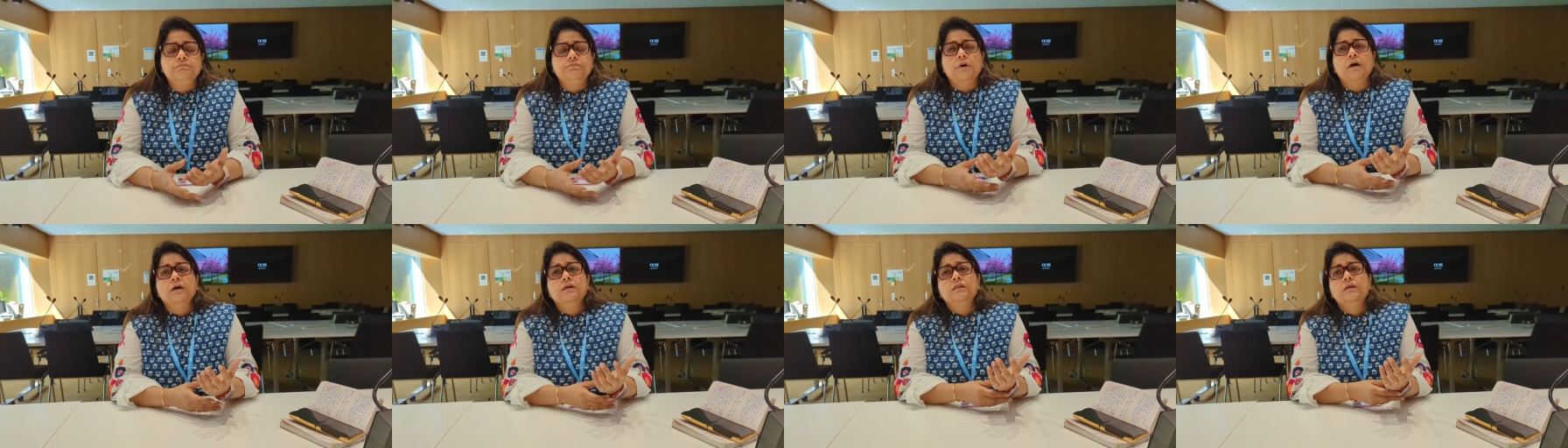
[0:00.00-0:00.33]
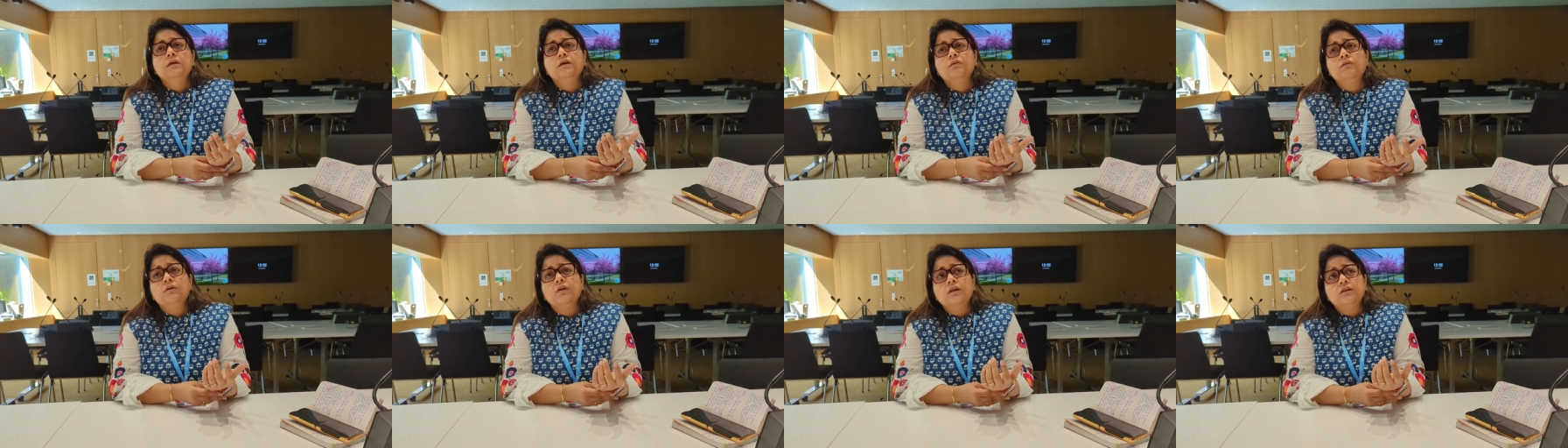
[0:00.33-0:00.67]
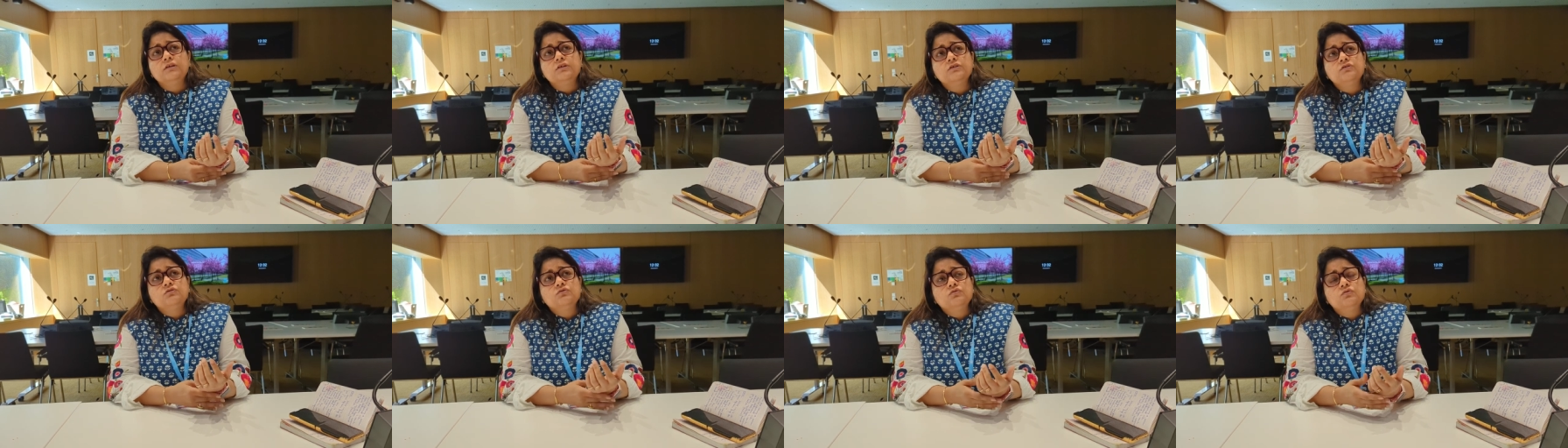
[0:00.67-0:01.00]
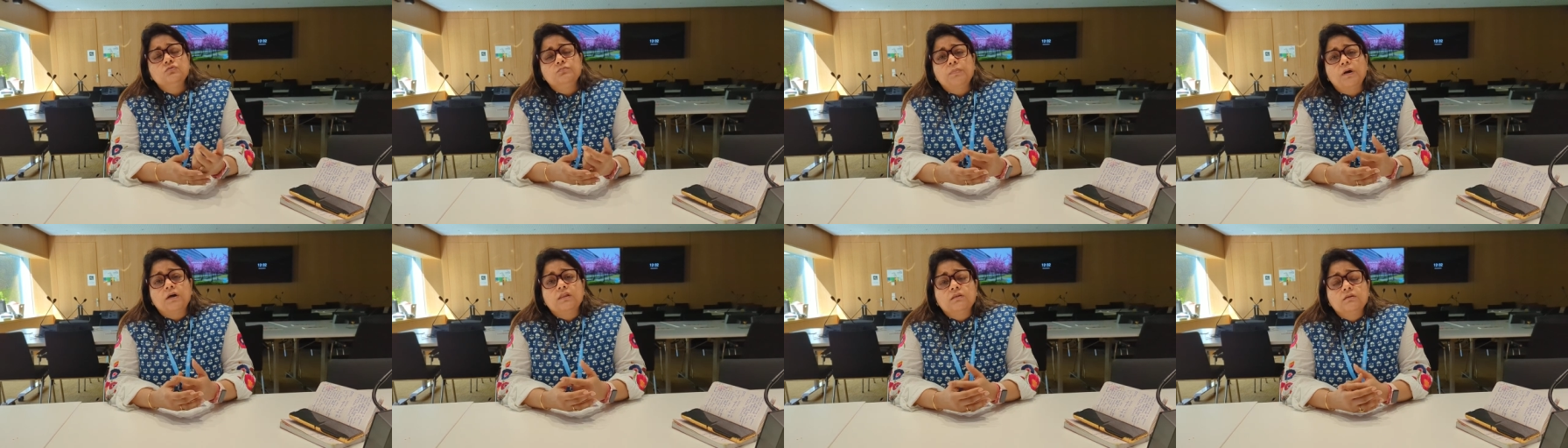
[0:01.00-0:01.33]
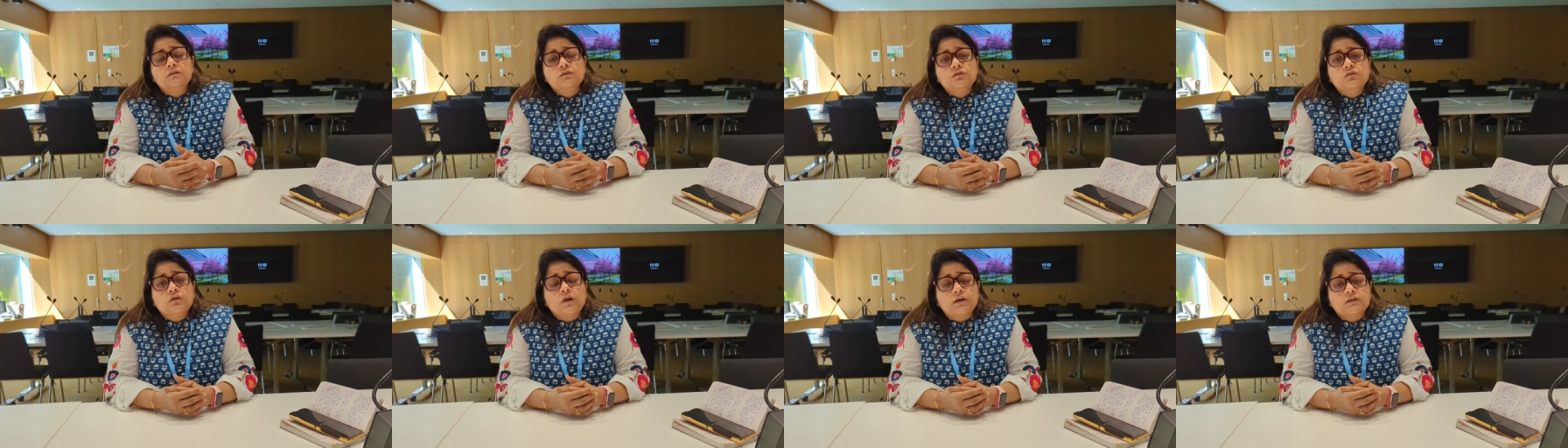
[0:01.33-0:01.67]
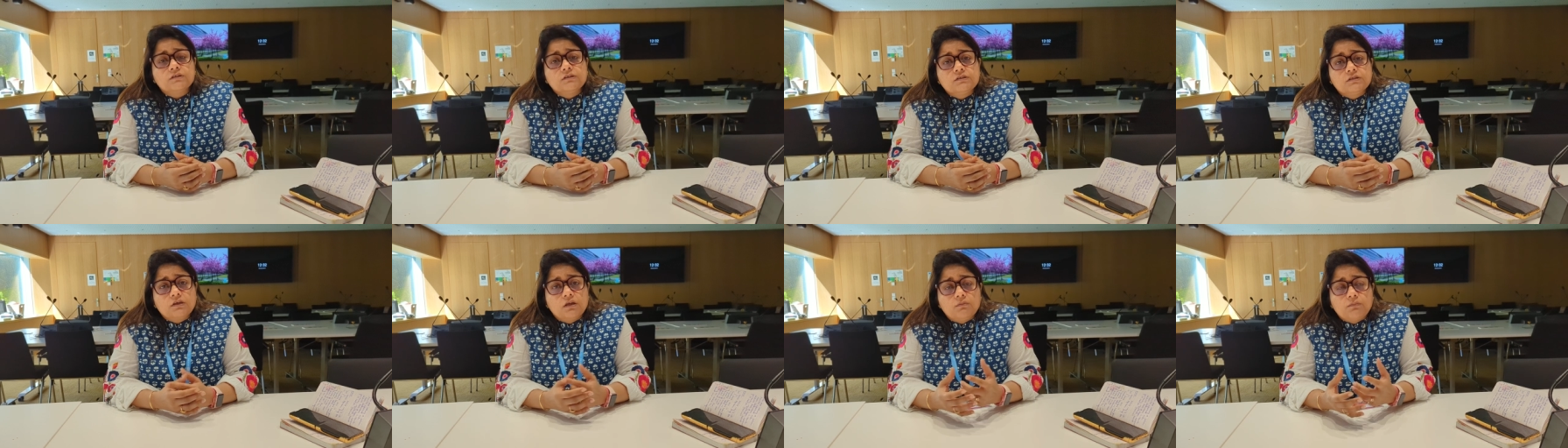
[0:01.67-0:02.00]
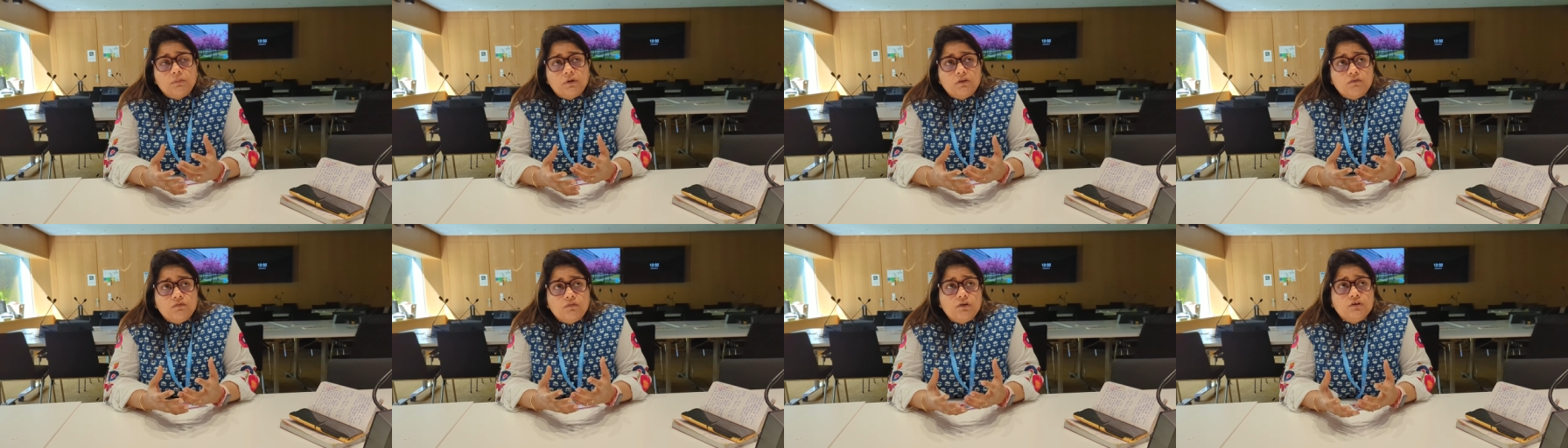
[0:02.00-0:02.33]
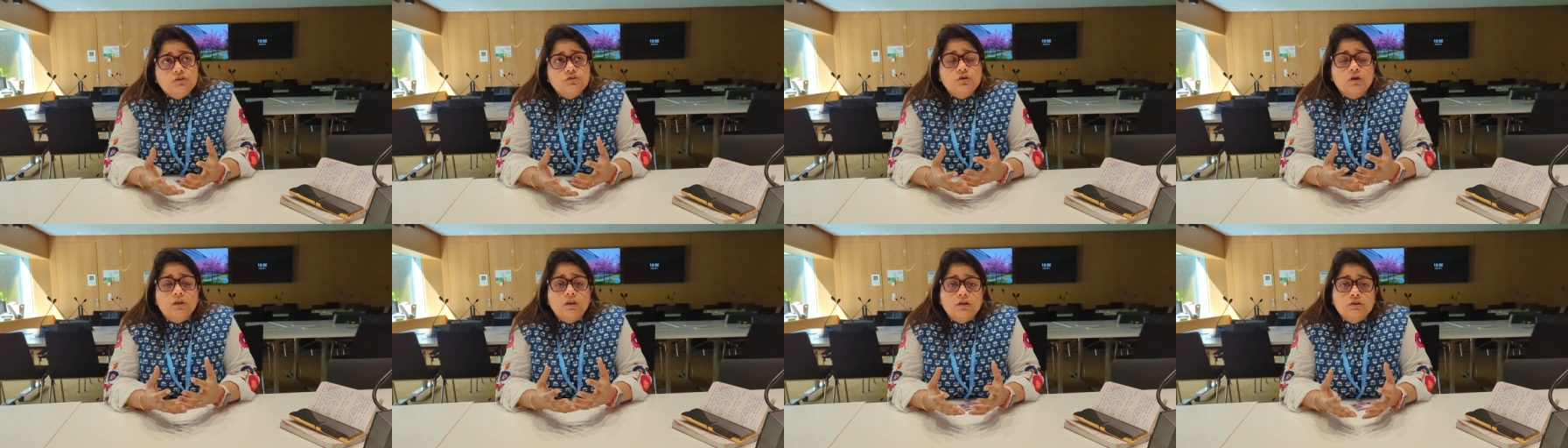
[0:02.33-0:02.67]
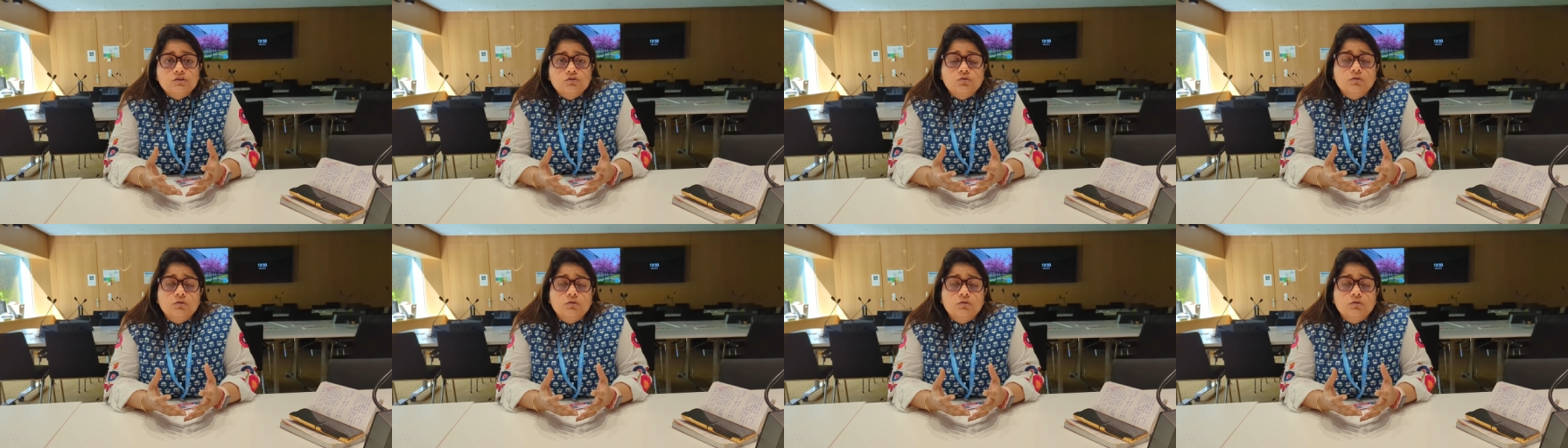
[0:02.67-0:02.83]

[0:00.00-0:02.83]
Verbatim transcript: I think related to pathogen access and benefit sharing.